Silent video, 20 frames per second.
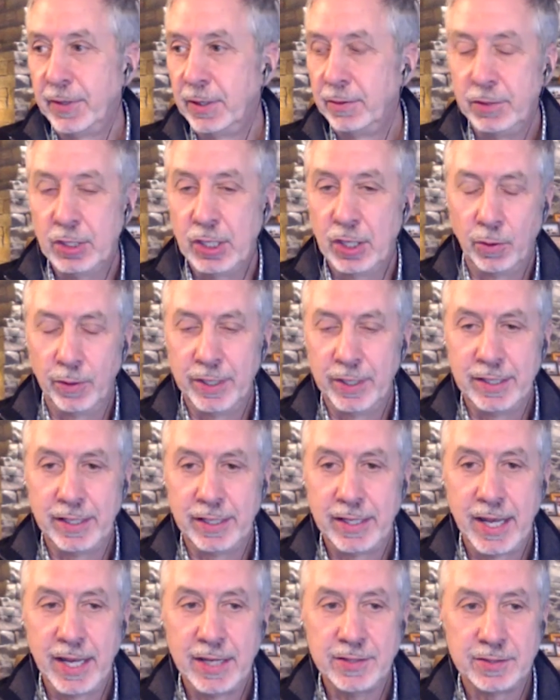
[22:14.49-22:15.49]
you know in the
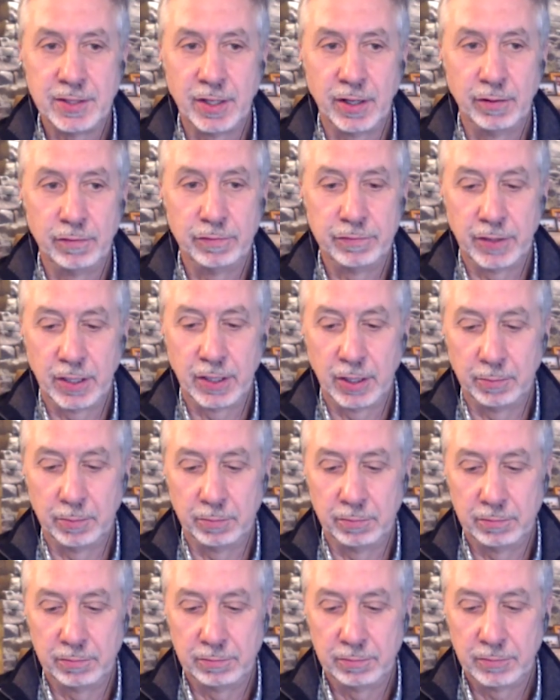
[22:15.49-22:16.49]
case of
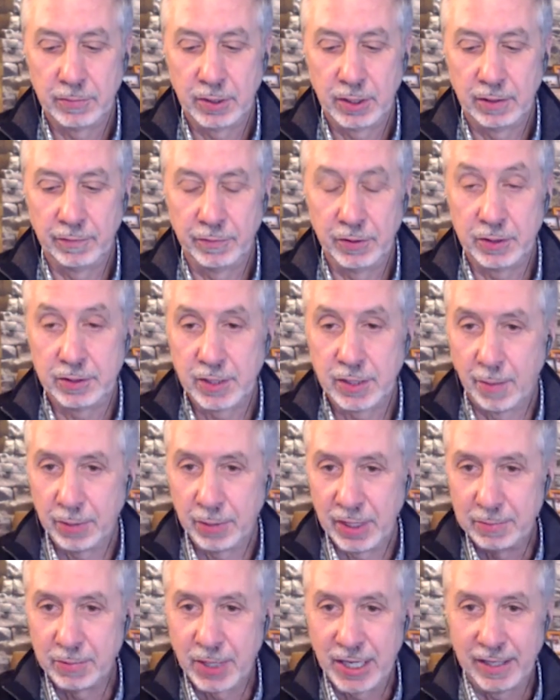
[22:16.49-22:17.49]
um, of the
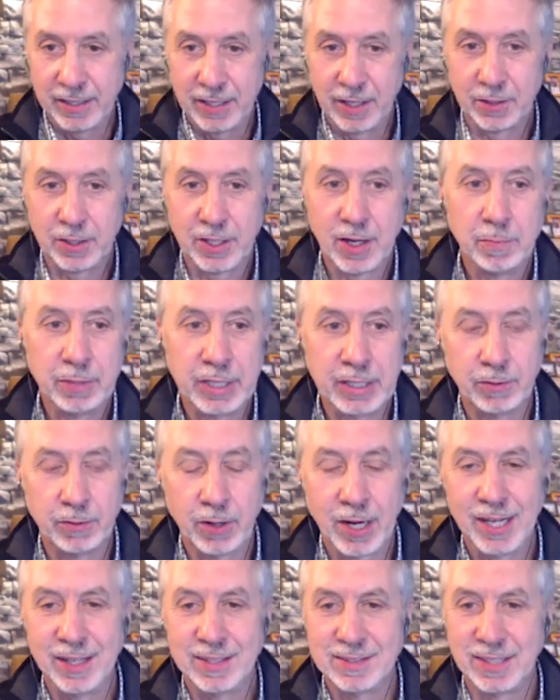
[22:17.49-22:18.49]
company buying the other company,
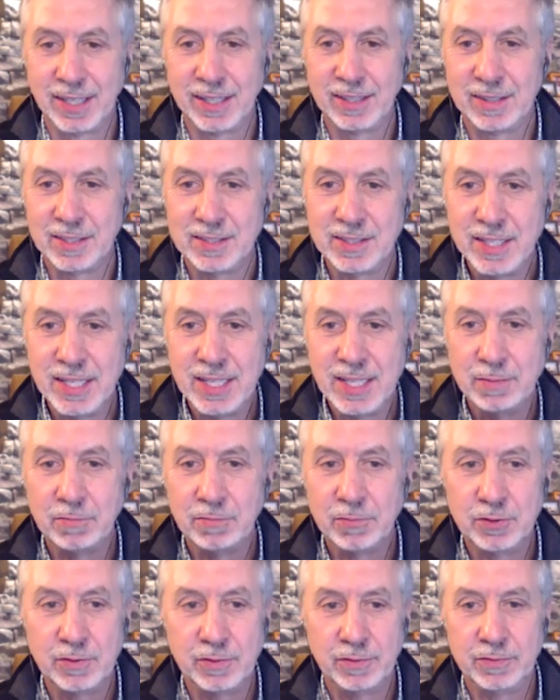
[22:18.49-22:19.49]
right? It's like the
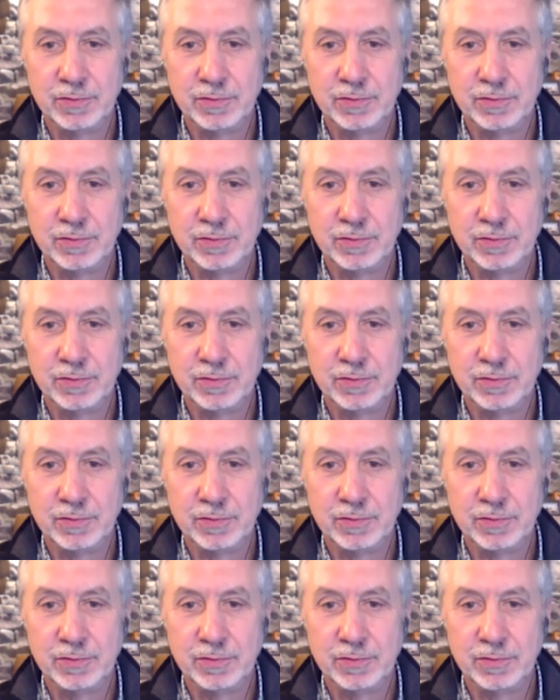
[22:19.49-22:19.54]
teams